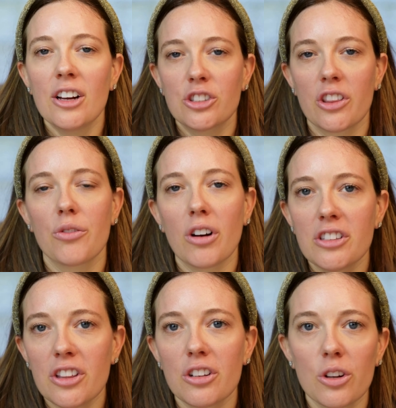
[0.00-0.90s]
So they run
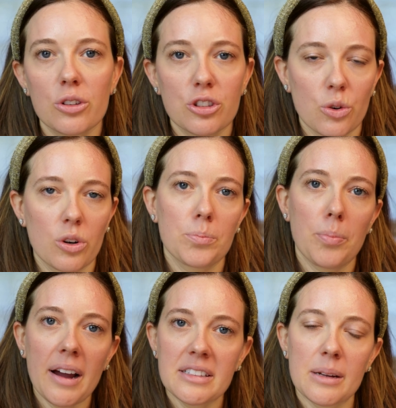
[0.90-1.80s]
to their local store,
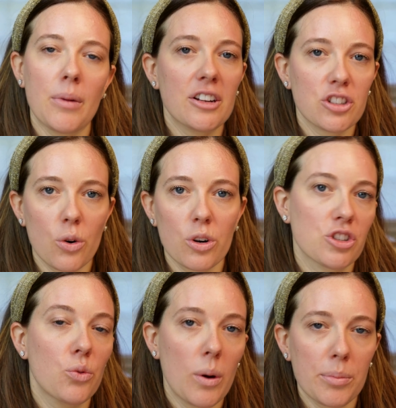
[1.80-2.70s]
buy some
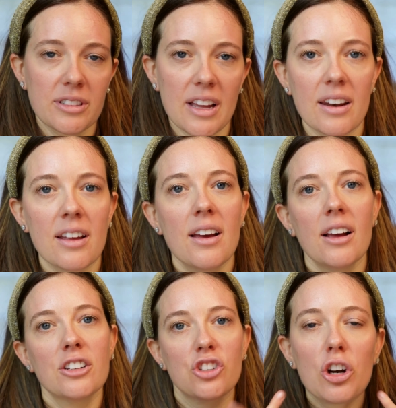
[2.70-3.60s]
hydrocortisone 1%,
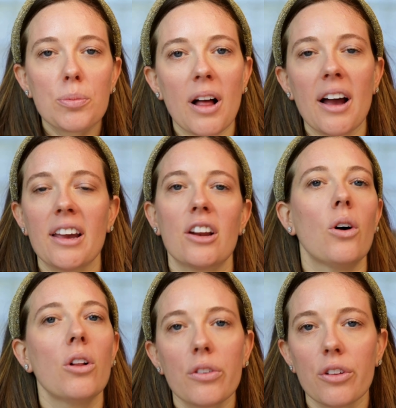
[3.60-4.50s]
start applying it
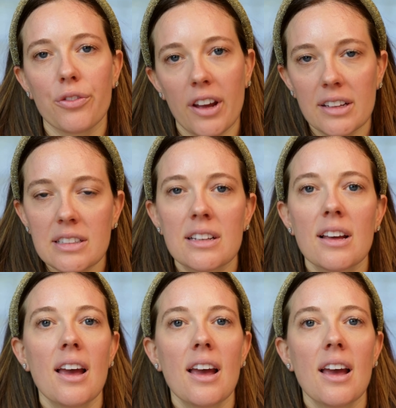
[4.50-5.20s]
all over their face,